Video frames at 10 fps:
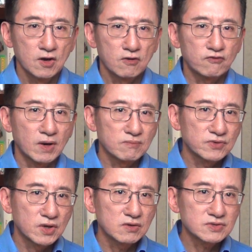From
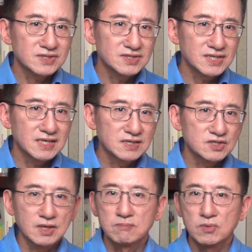those seeds
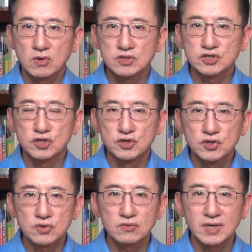emerged
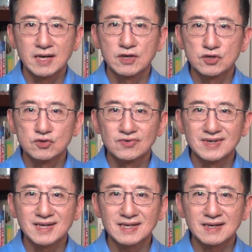new and
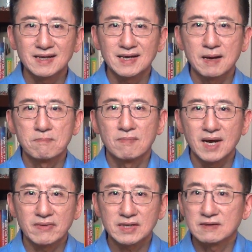uniquely
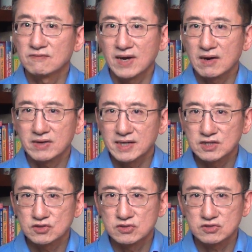American
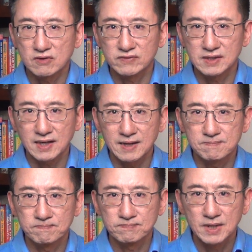variations of the
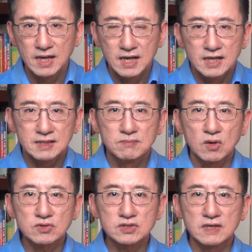game. The
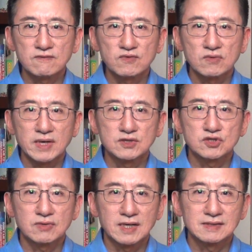most
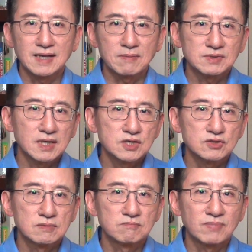influential
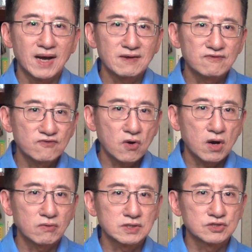adaptation by
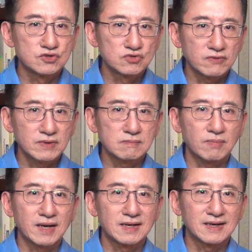far was driven
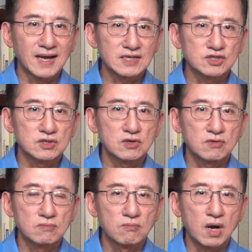by the
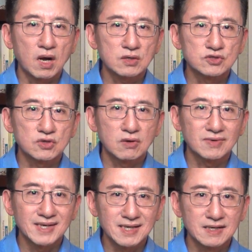National
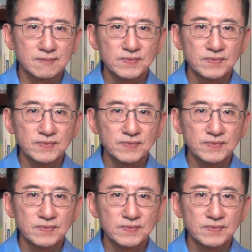Mahjong League,